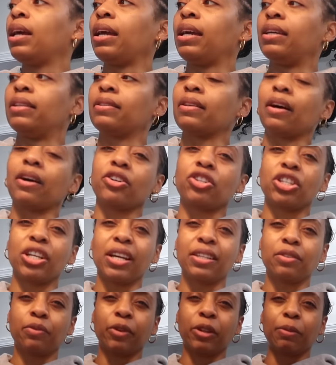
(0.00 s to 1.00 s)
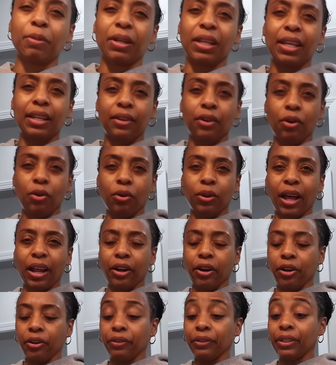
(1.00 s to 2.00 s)
Is uh, she hasn't really been eating a whole lot
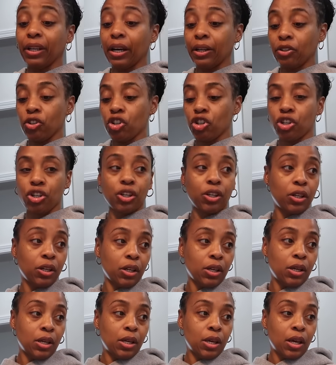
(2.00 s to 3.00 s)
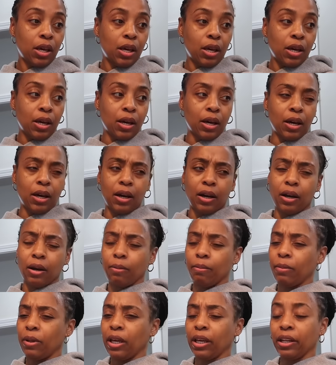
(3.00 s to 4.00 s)
of her lunch. Um,
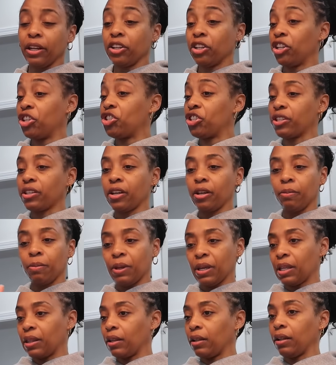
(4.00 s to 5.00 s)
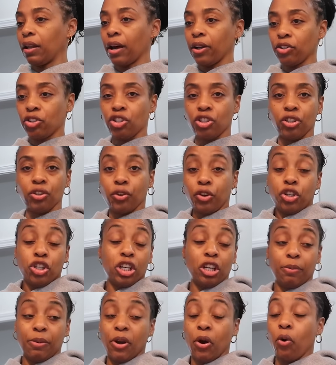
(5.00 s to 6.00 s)
it, it just could be the lunch, you know, she
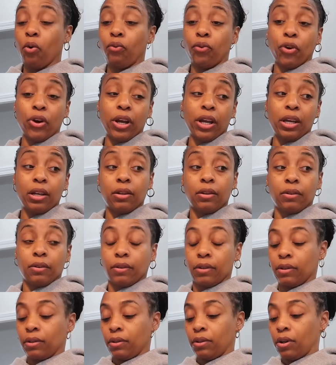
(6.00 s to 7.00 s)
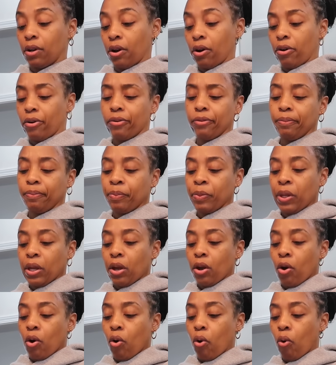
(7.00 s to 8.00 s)
could be over it, you know,
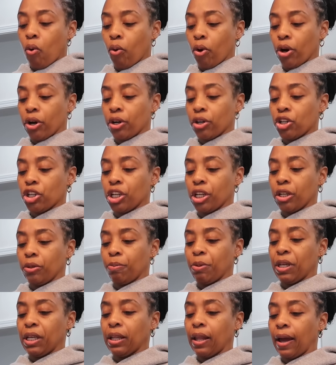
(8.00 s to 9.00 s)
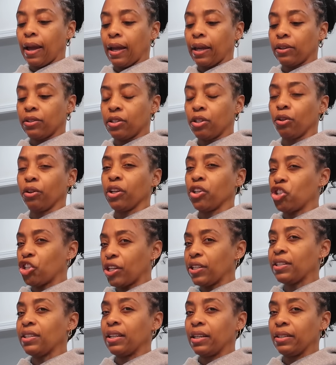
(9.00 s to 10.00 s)
or she could be like still
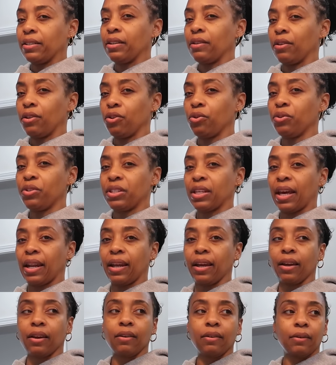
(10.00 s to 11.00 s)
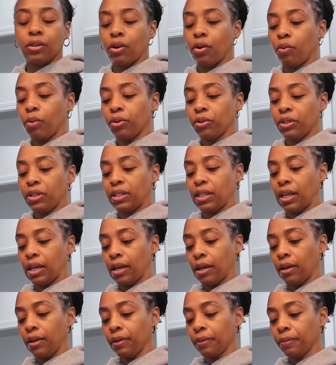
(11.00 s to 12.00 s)
adjusting to the new setting. So we'll
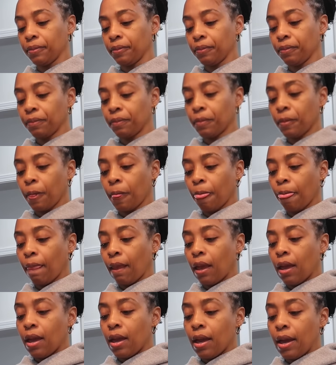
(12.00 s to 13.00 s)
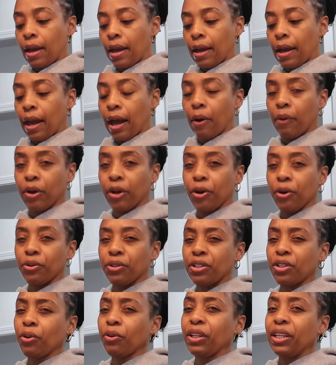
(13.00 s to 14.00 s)
see how it goes.
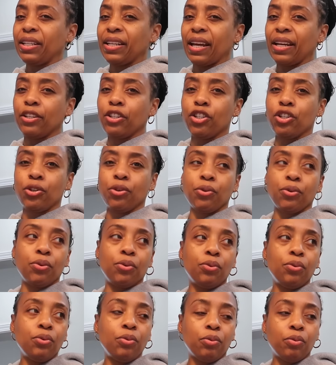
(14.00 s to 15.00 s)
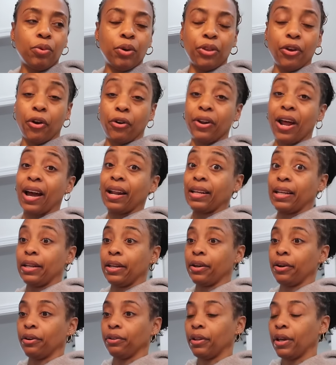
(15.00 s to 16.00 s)
It's only day two with her not
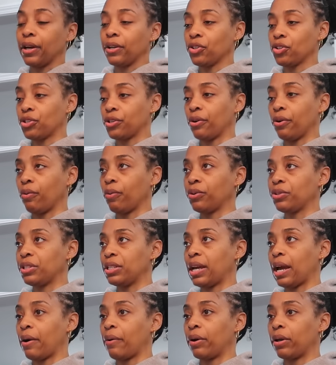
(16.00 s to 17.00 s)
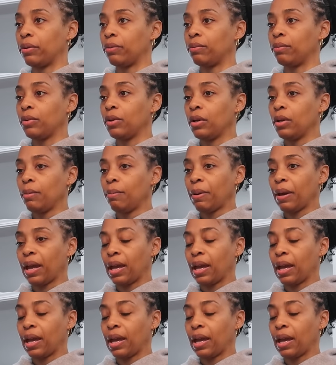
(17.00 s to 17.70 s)
eating her lunch, so we'll see how it